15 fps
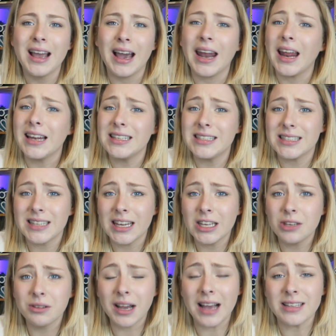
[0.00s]
And I need to
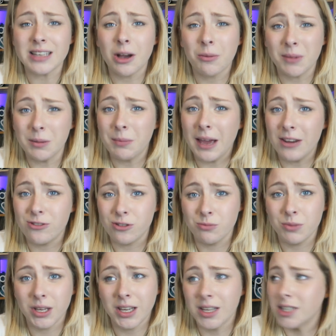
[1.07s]
take you guys out of my
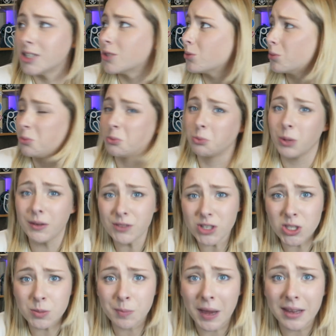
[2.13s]
bedroom because we've
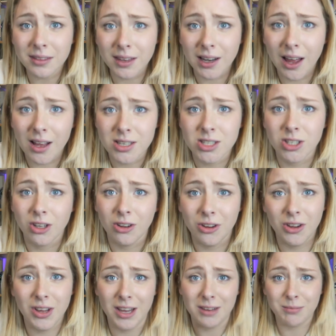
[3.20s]
just spent the last
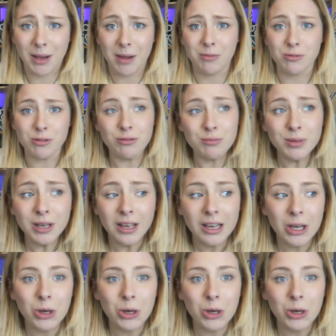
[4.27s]
year in my room.